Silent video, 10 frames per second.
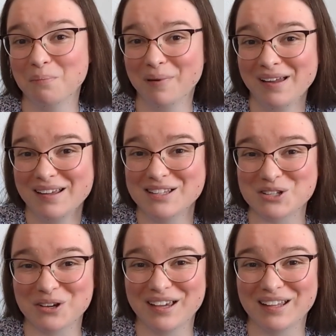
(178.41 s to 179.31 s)
but it's
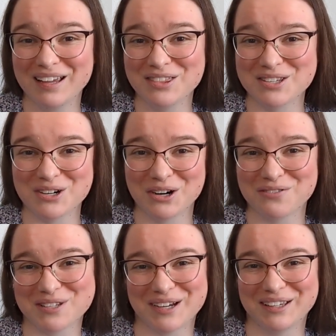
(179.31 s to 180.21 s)
looking like the start
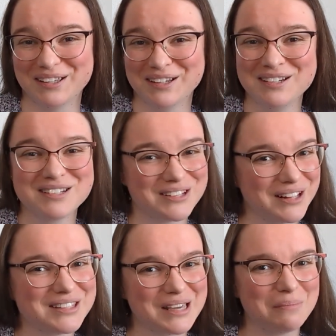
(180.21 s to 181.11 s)
of a succulent, so
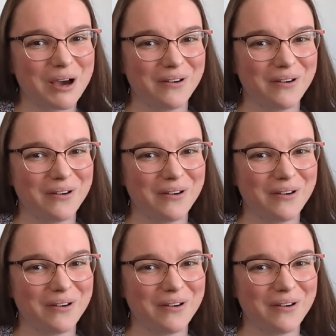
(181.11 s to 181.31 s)
let's keep